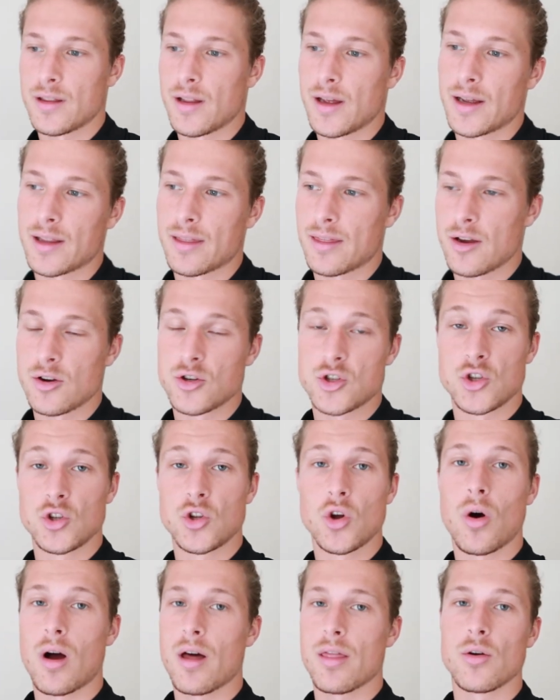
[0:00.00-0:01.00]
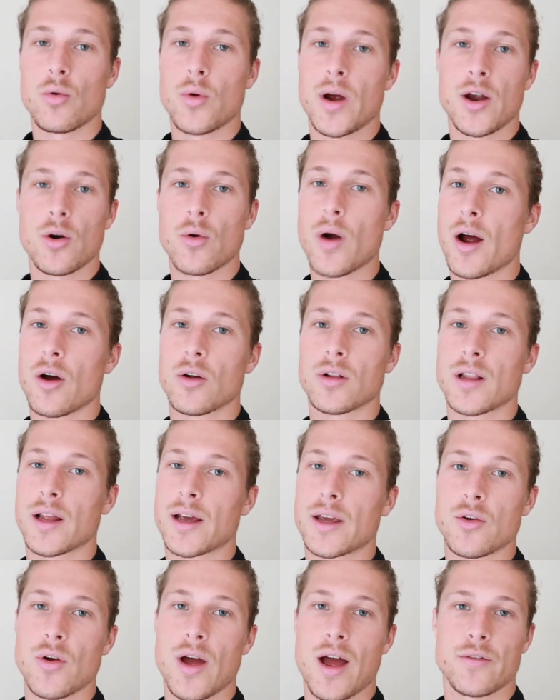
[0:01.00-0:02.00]
Like there's no other way around.
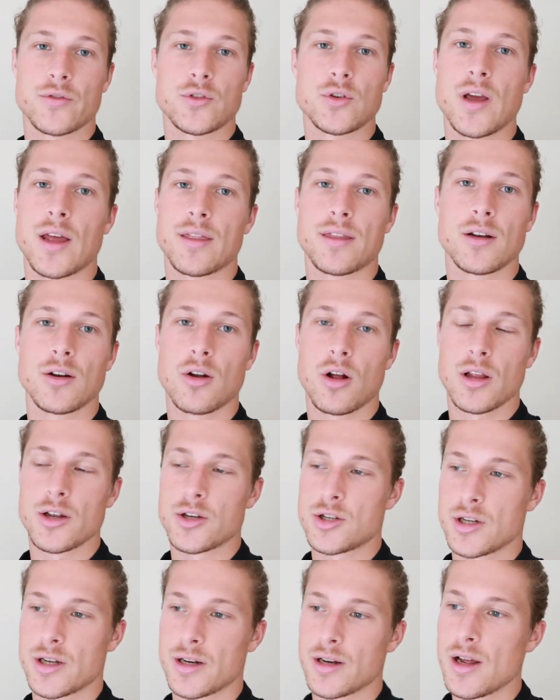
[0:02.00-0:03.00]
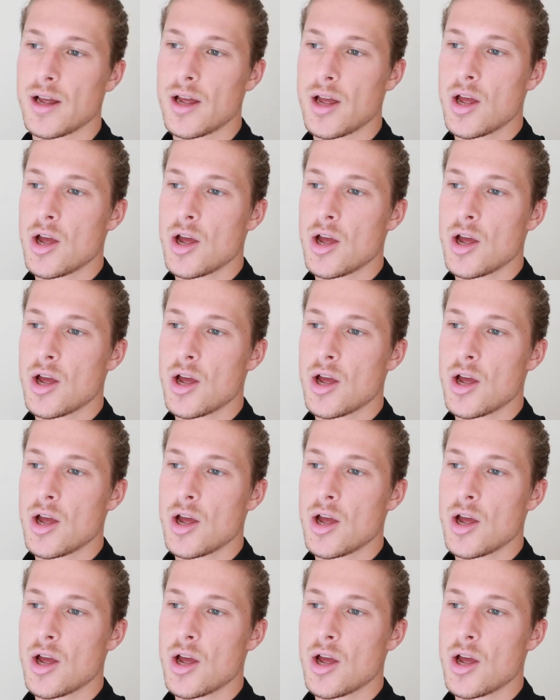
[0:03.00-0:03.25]
Like you have to get the knowledge in